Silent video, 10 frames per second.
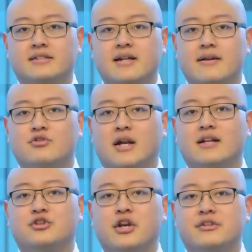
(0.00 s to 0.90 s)
instead of
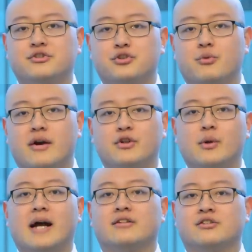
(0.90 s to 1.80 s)
trying to chase new revenue
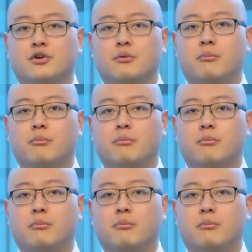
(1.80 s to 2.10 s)
at a certain